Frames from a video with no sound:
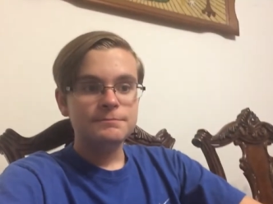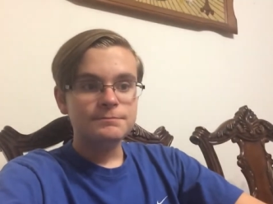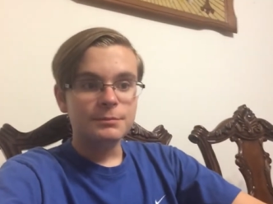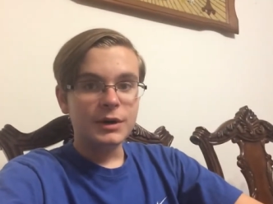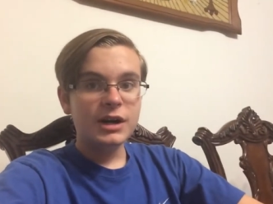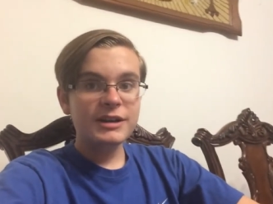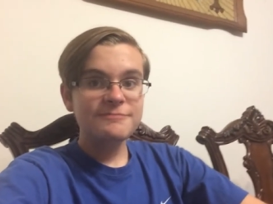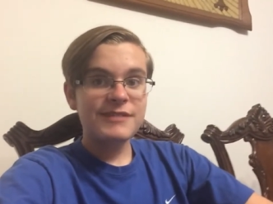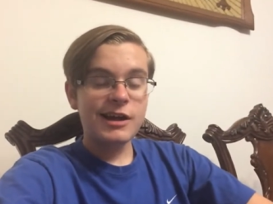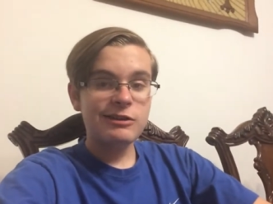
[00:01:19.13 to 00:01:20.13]

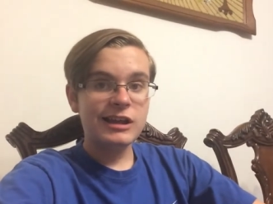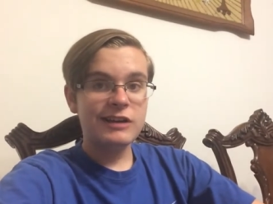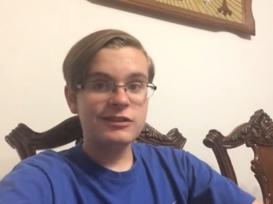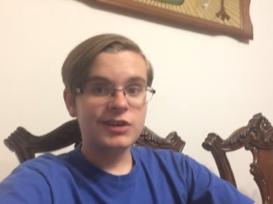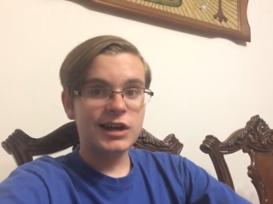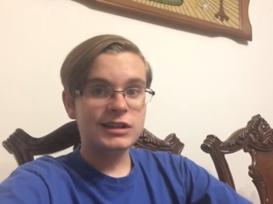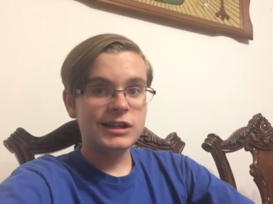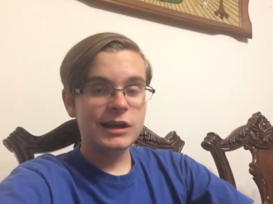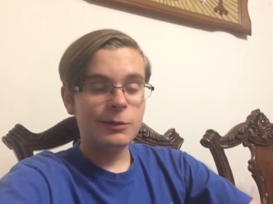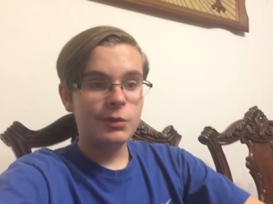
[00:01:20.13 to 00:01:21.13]
But I really have no
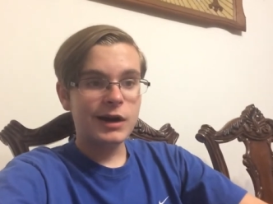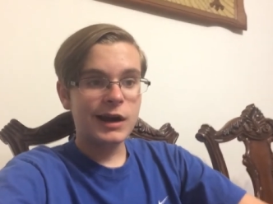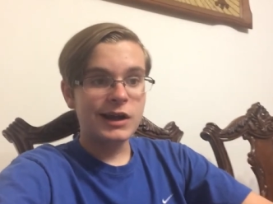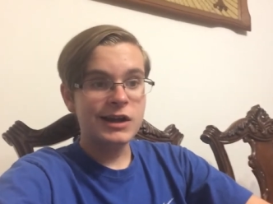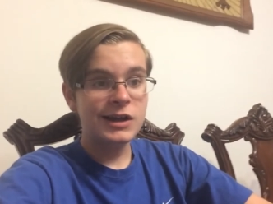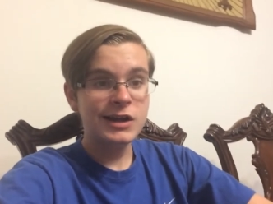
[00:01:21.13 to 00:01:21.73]
idea why